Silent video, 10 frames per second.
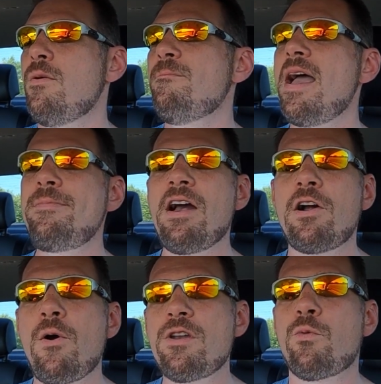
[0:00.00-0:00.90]
You know, maybe I'll
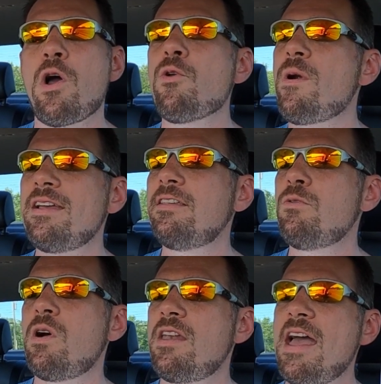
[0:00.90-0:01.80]
go into road
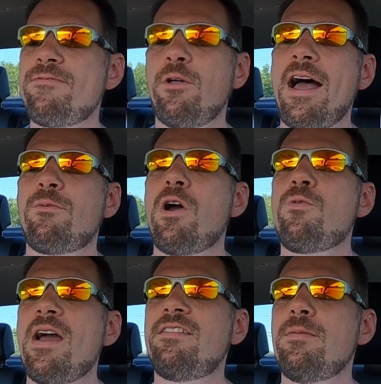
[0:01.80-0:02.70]
racing one day, full out
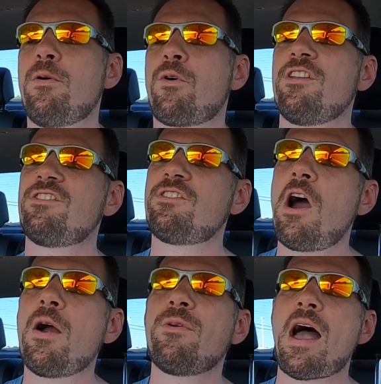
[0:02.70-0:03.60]
road racing, but we're gonna
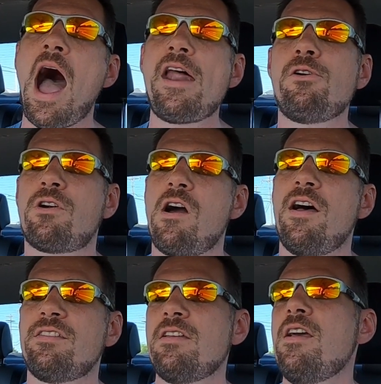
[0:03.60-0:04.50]
start with
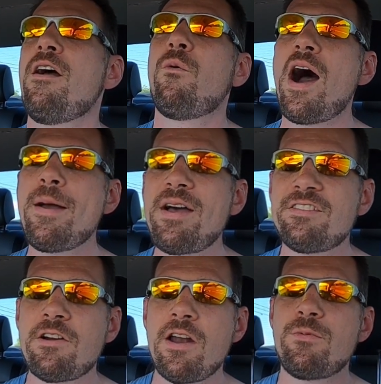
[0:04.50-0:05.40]
autocross. Why am I
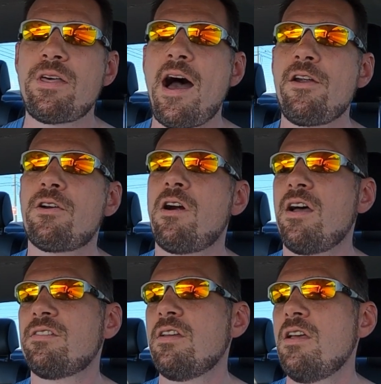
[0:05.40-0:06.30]
starting with
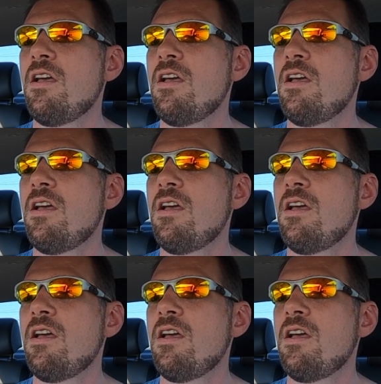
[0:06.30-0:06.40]
autocross?